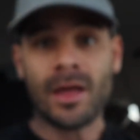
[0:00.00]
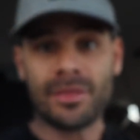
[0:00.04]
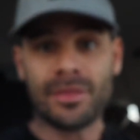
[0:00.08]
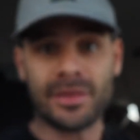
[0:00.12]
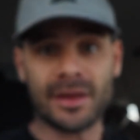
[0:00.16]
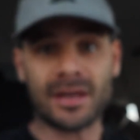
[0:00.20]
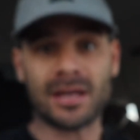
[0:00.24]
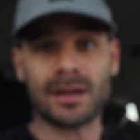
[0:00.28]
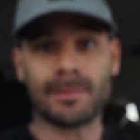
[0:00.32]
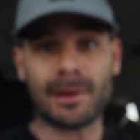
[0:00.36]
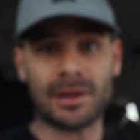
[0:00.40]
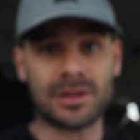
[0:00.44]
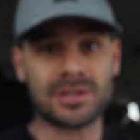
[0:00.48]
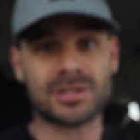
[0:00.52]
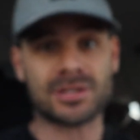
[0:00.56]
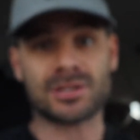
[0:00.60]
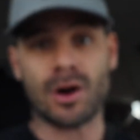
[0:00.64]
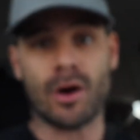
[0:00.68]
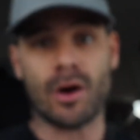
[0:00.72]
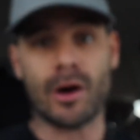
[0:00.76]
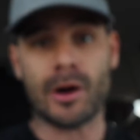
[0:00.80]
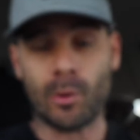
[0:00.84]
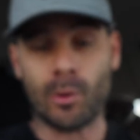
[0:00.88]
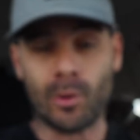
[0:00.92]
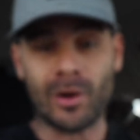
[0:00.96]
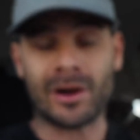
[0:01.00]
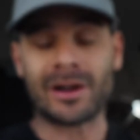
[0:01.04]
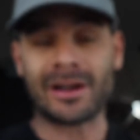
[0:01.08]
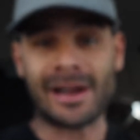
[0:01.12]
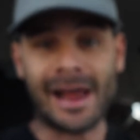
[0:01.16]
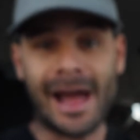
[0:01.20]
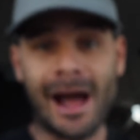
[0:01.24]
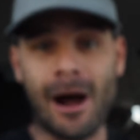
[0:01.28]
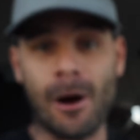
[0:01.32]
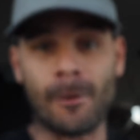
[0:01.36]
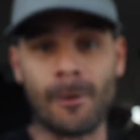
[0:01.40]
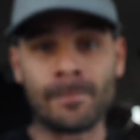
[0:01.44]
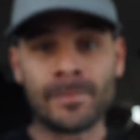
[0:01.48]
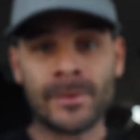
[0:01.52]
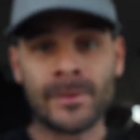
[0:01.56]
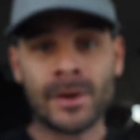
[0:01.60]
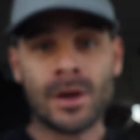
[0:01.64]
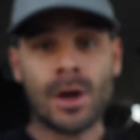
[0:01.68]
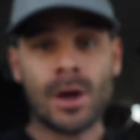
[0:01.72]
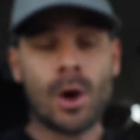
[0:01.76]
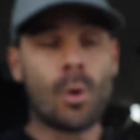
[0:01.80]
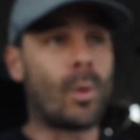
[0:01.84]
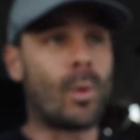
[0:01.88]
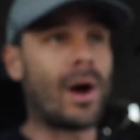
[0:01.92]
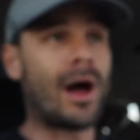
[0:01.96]
thinking about the scenario we're in now?
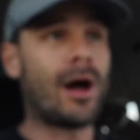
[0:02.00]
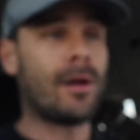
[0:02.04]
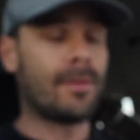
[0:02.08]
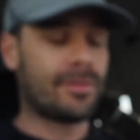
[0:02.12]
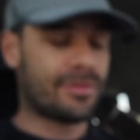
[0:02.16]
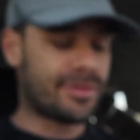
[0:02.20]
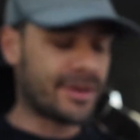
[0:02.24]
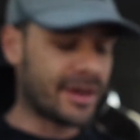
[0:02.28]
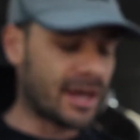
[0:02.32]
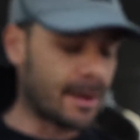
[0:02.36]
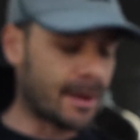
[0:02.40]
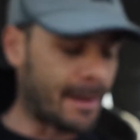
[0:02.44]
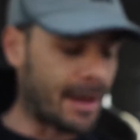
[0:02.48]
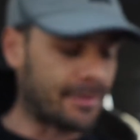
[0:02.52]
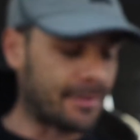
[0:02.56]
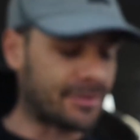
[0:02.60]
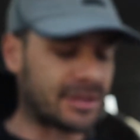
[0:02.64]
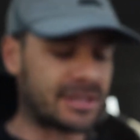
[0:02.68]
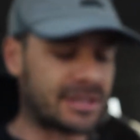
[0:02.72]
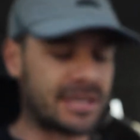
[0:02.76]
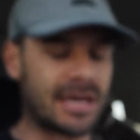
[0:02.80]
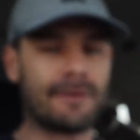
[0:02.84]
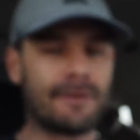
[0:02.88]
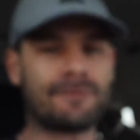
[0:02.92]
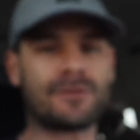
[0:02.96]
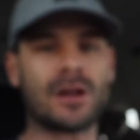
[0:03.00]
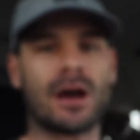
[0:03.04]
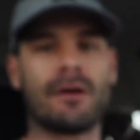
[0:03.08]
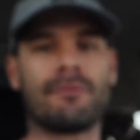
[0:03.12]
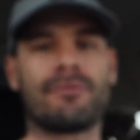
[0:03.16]
Well, think about the gift of